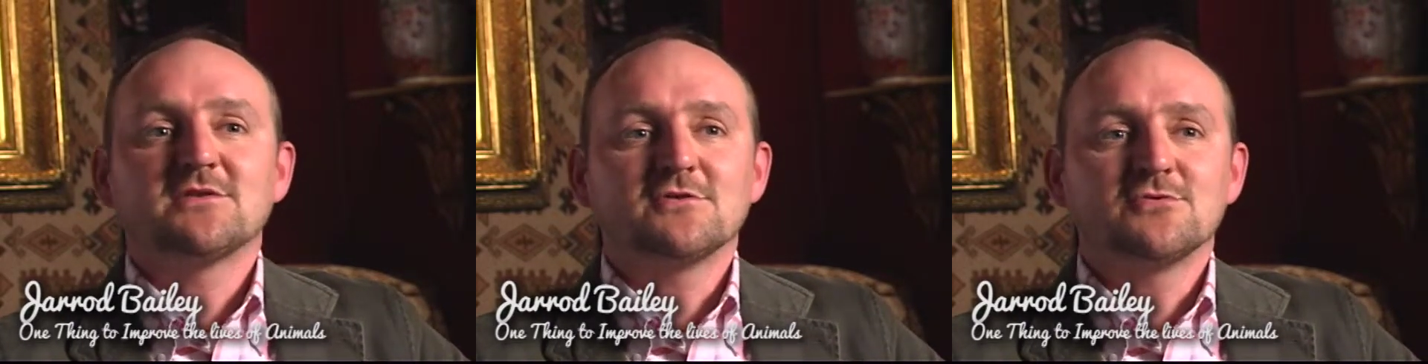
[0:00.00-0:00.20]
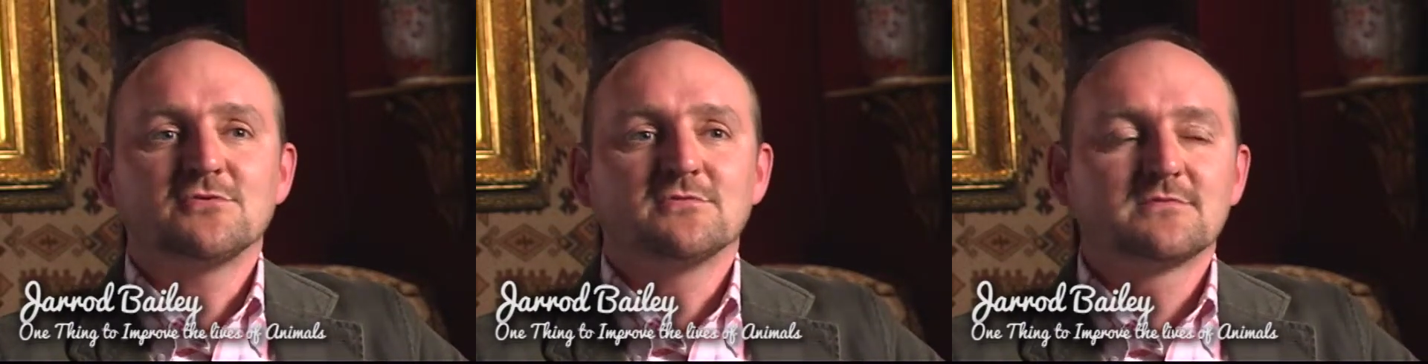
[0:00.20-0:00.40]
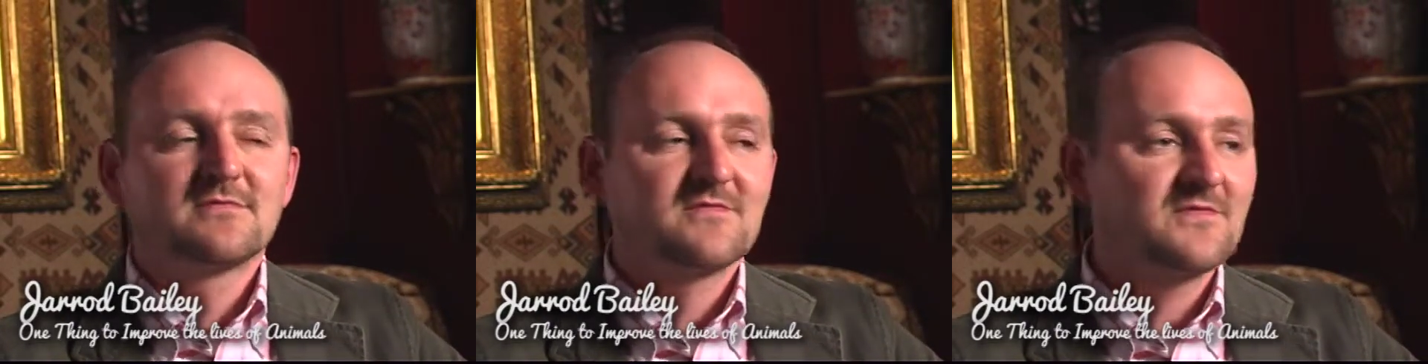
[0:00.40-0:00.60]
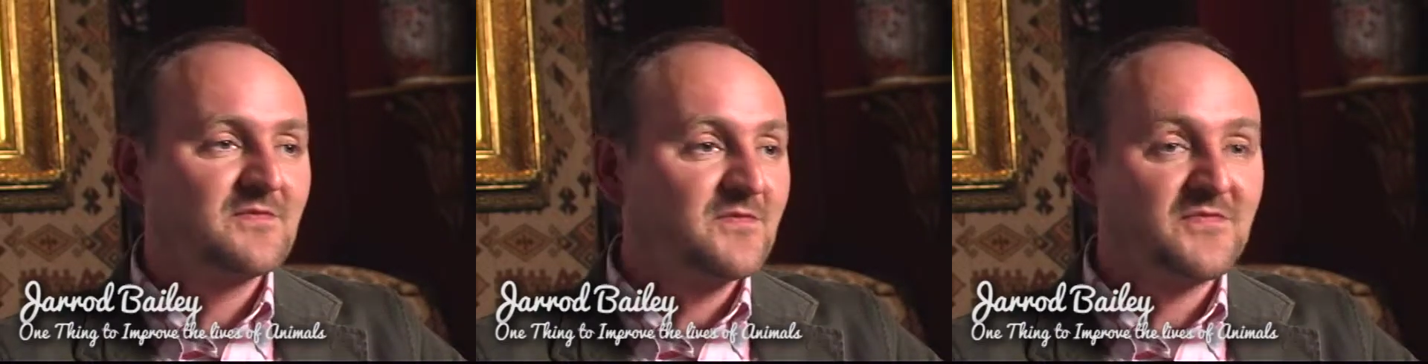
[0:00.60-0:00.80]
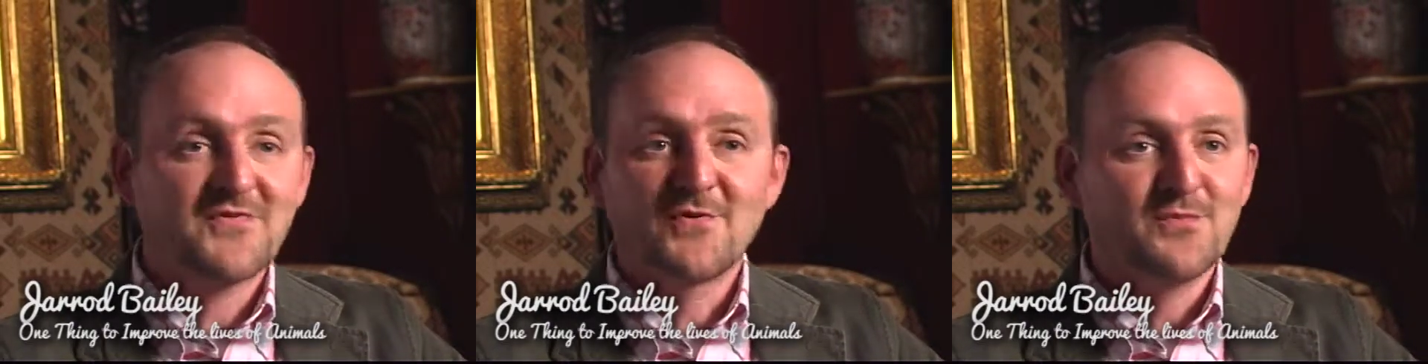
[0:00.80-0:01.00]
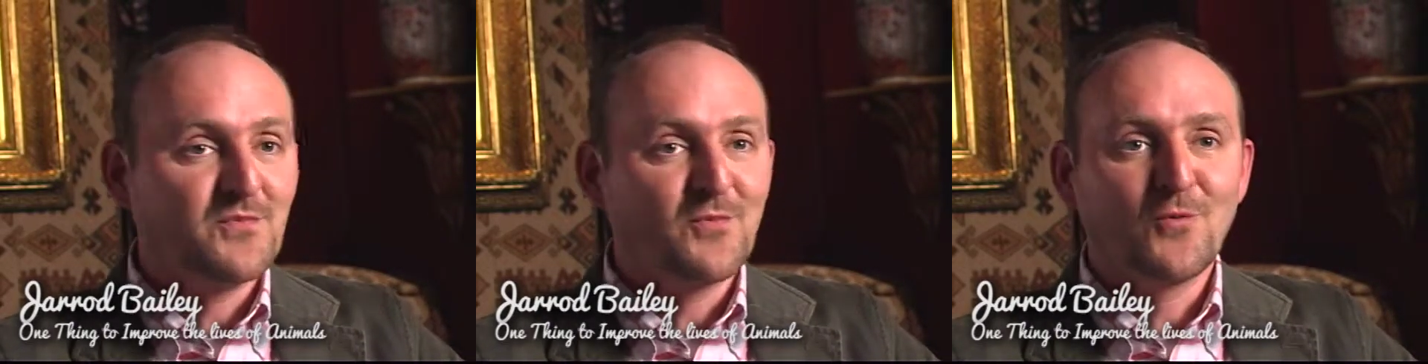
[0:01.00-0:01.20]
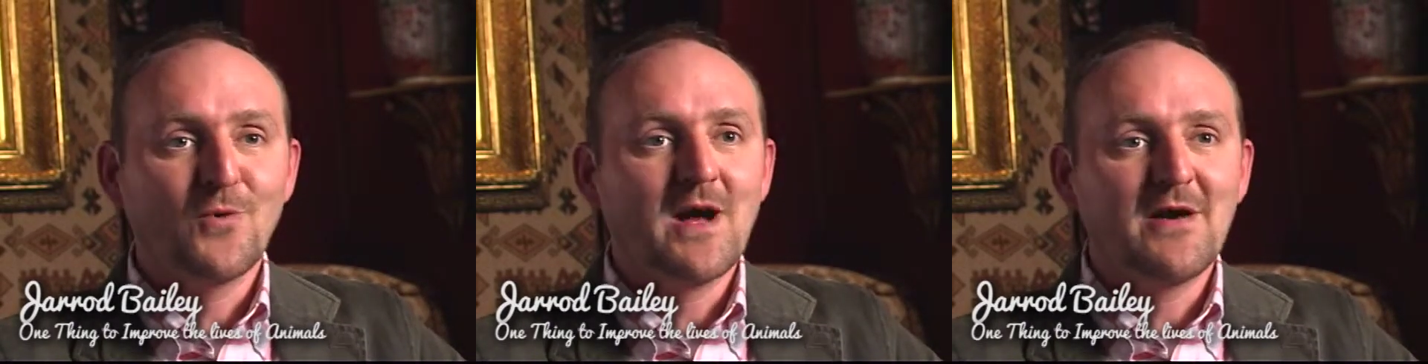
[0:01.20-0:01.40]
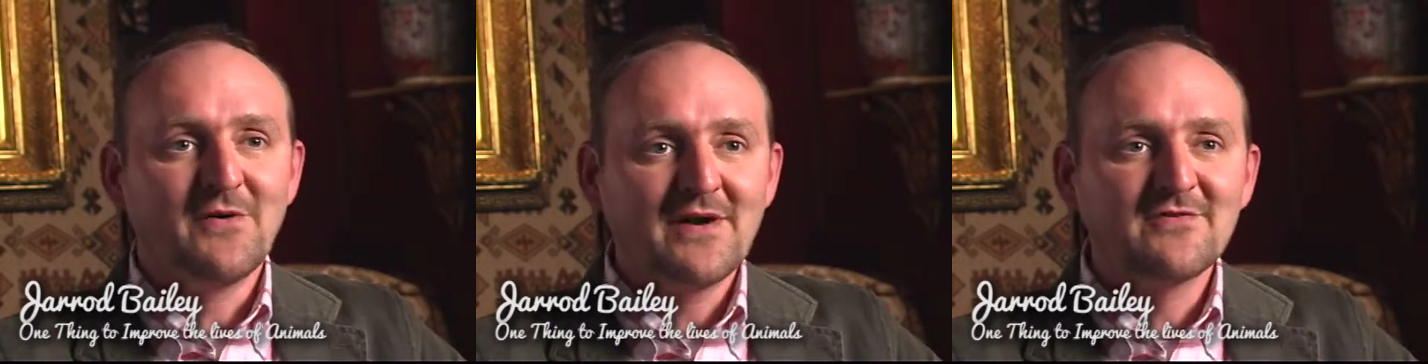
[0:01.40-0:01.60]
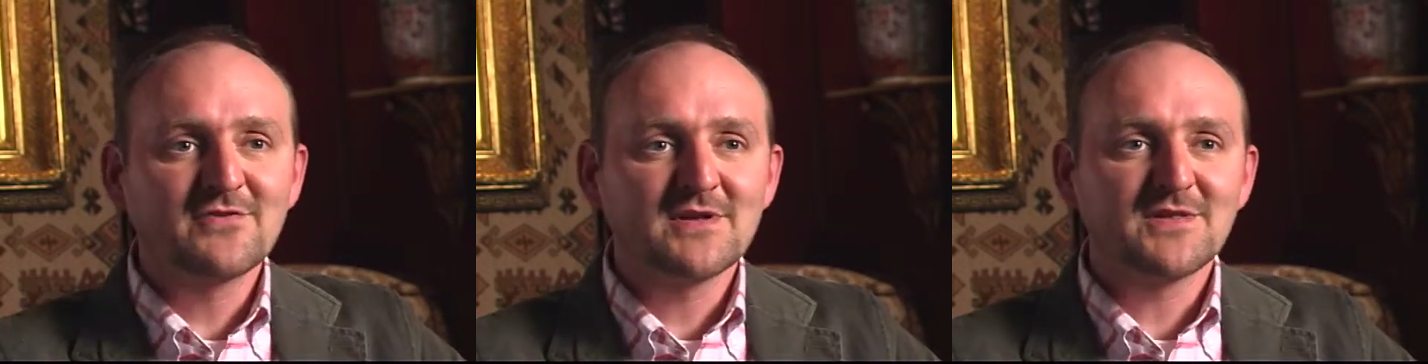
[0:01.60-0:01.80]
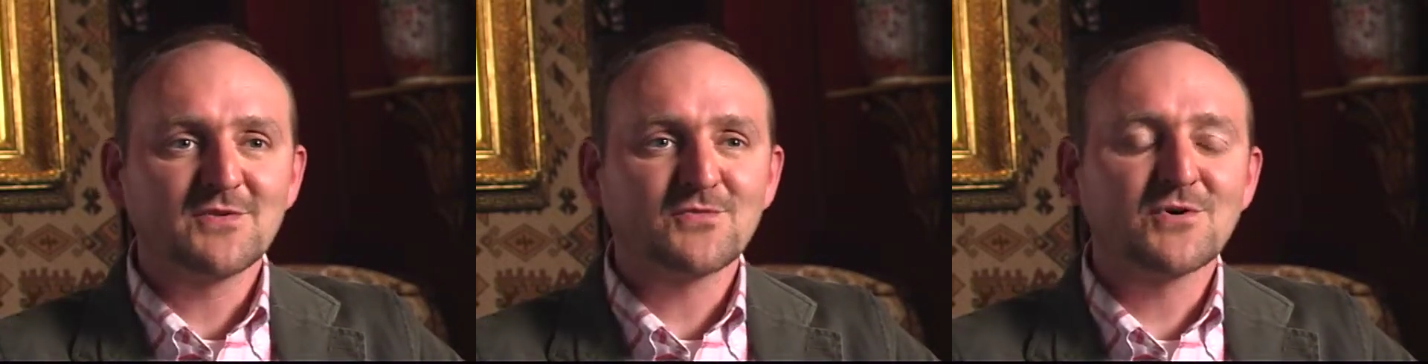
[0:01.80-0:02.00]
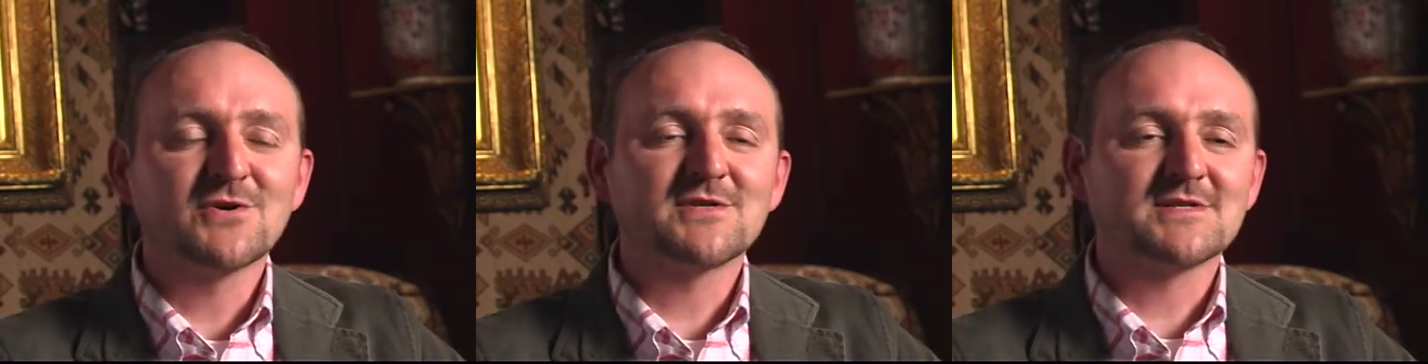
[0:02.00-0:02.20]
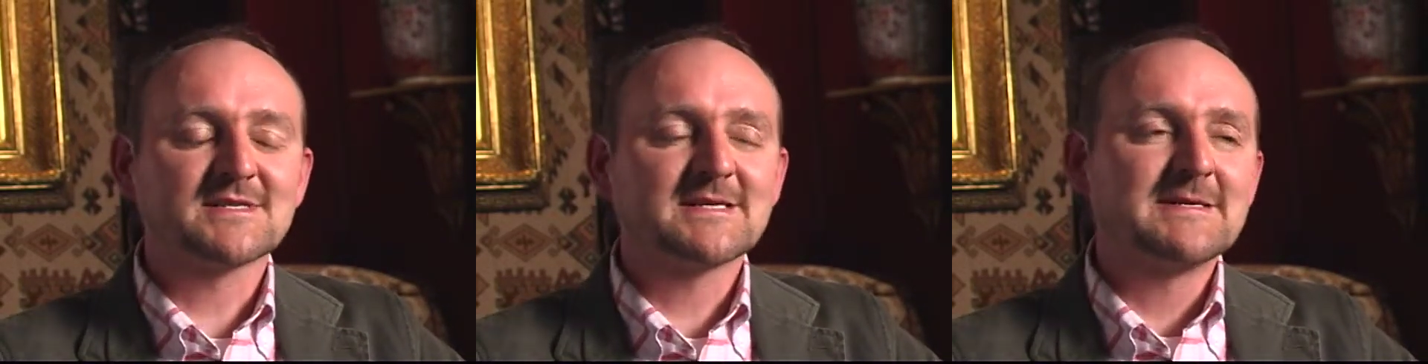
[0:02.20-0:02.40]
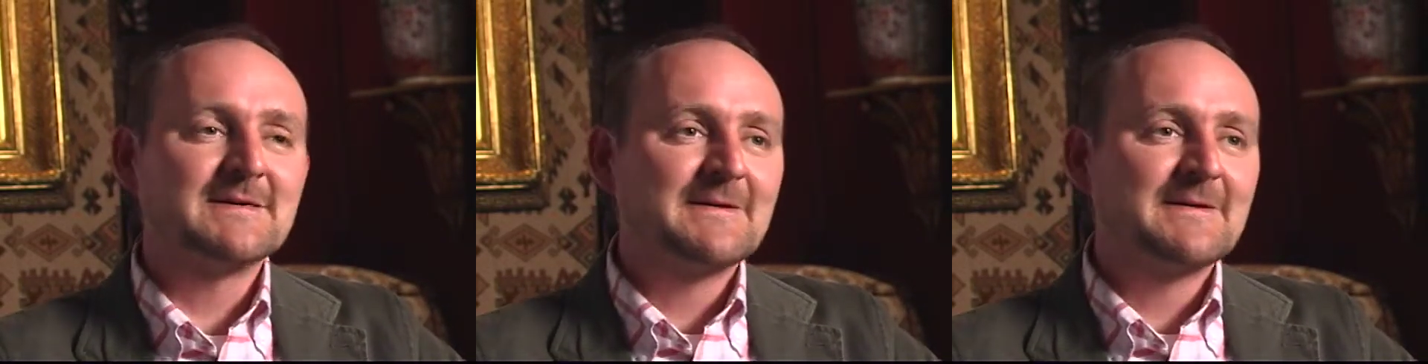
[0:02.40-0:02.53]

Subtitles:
to from wherever in the world